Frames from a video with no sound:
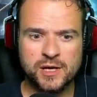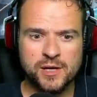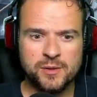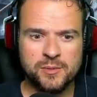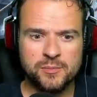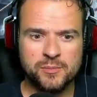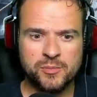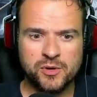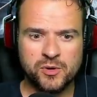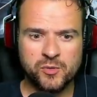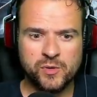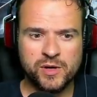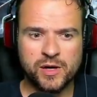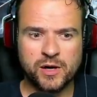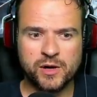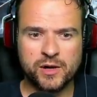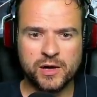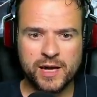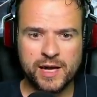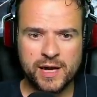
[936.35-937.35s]
But we
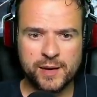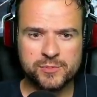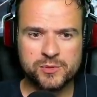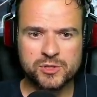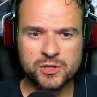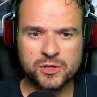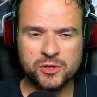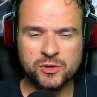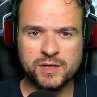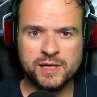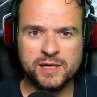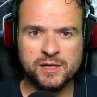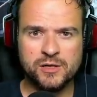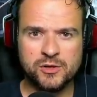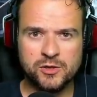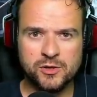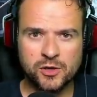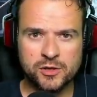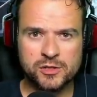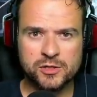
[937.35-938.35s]
are absolutely
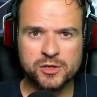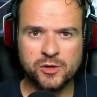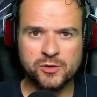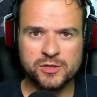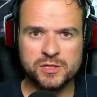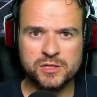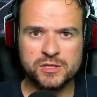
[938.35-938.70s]
not going to